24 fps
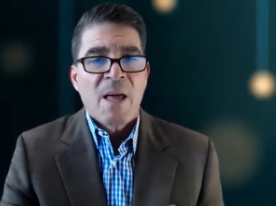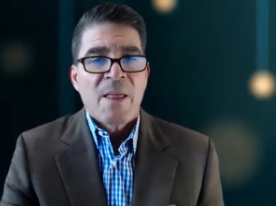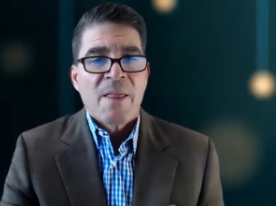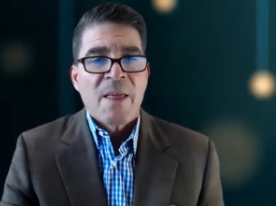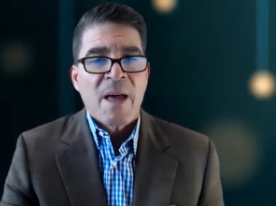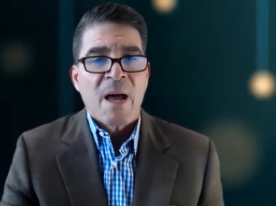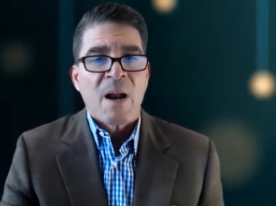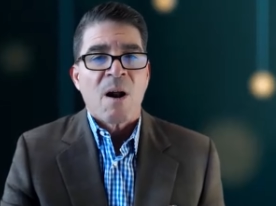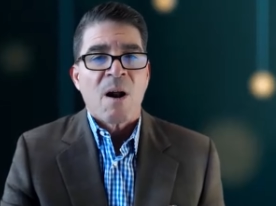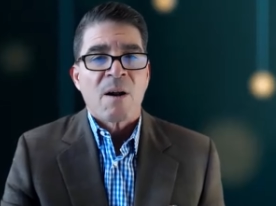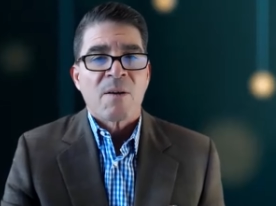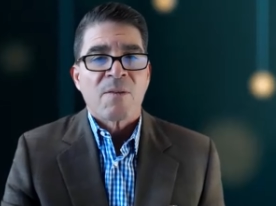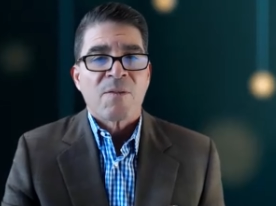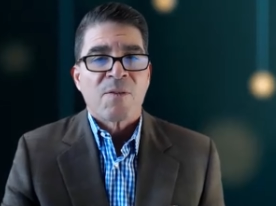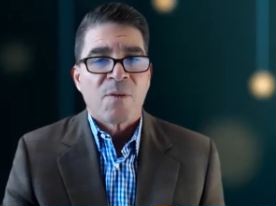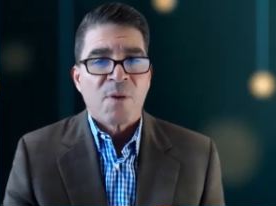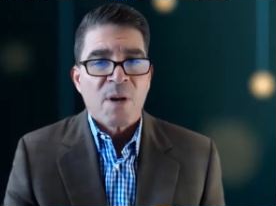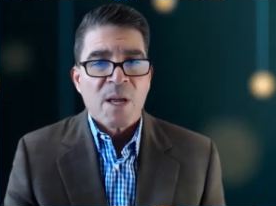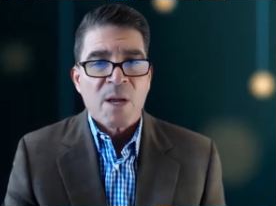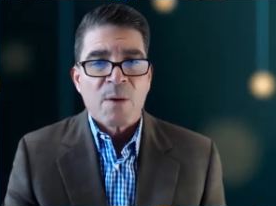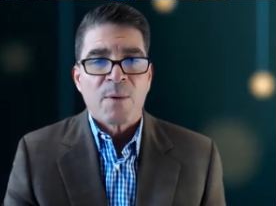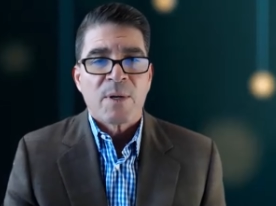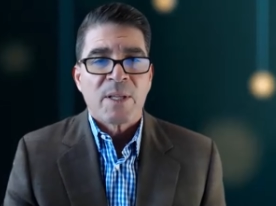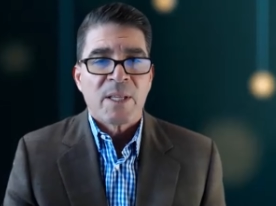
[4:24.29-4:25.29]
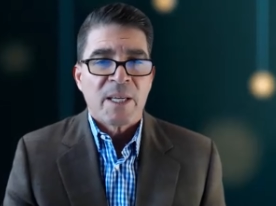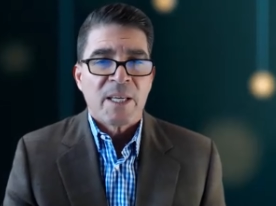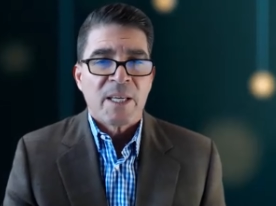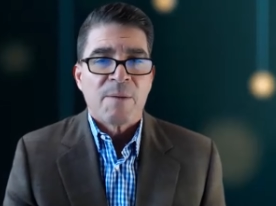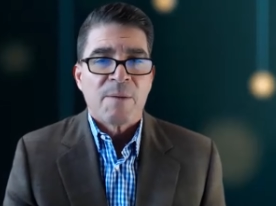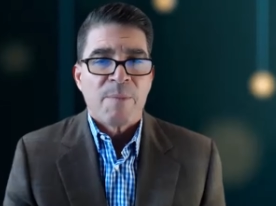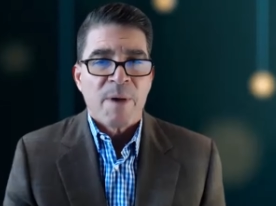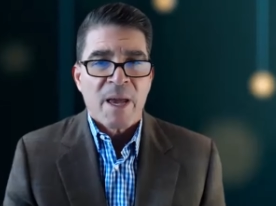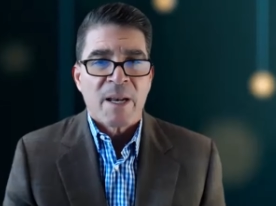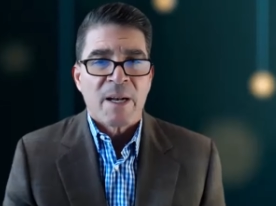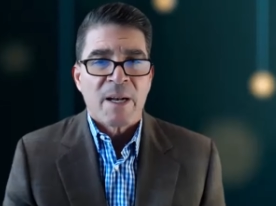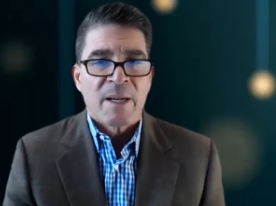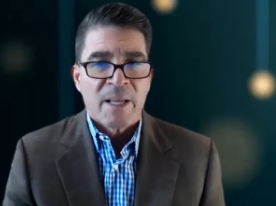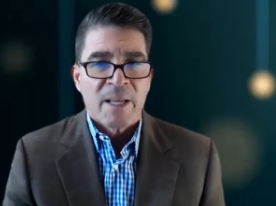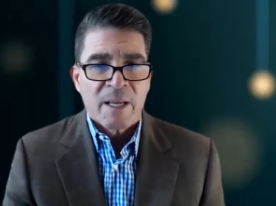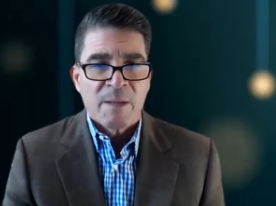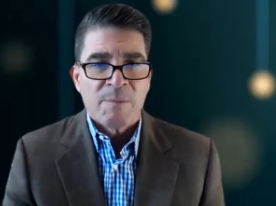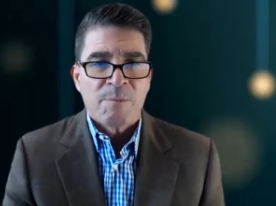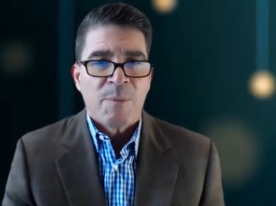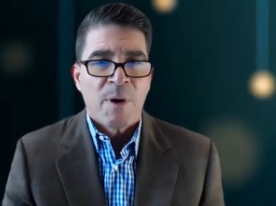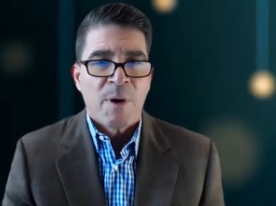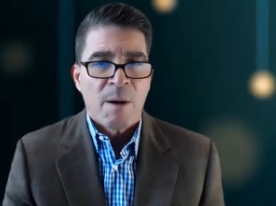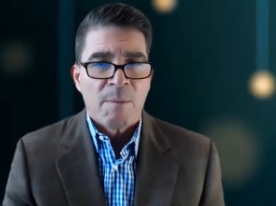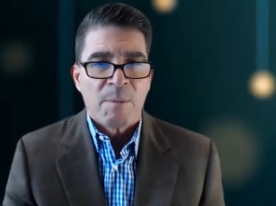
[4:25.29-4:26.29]
that are frequently debated
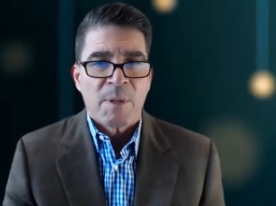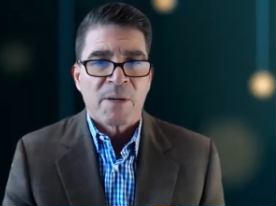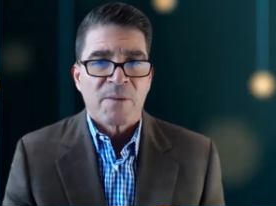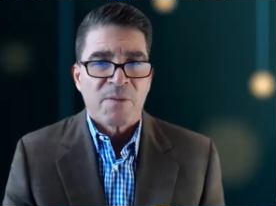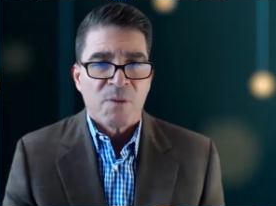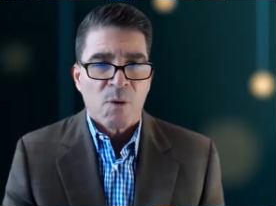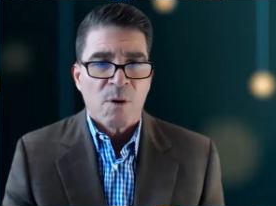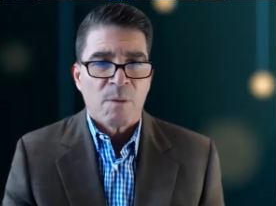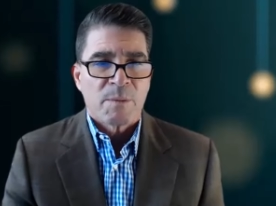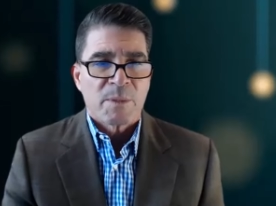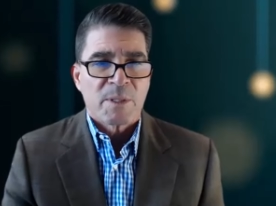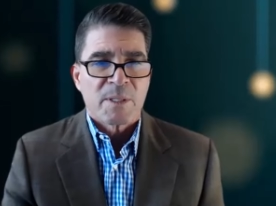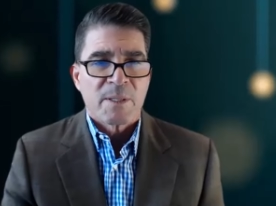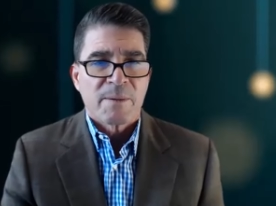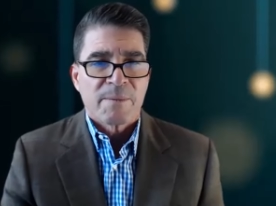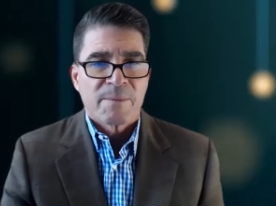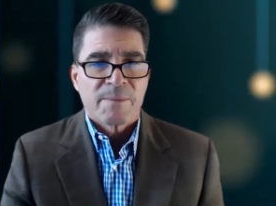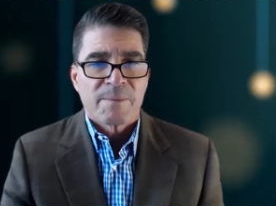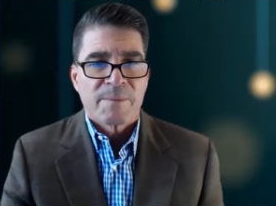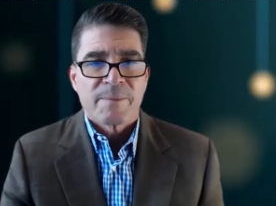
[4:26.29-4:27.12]
in public forums.